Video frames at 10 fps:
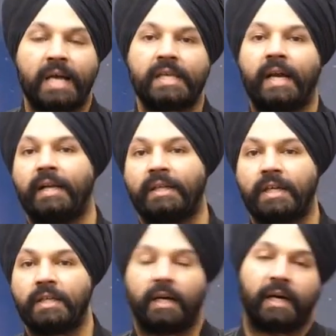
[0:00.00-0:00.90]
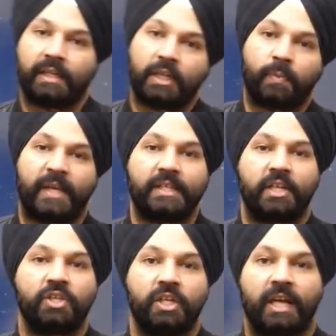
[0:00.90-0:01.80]
NASA and other space
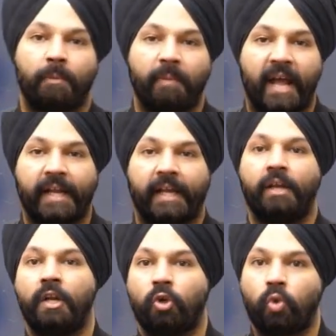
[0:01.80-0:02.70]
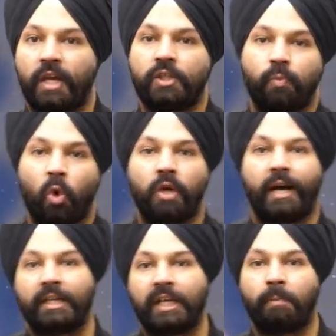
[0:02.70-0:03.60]
agencies are planning to
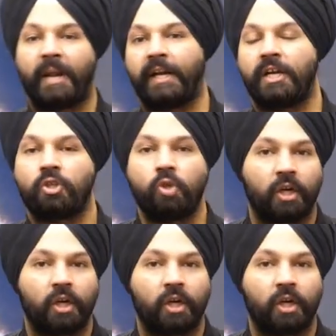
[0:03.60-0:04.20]
explore other planets.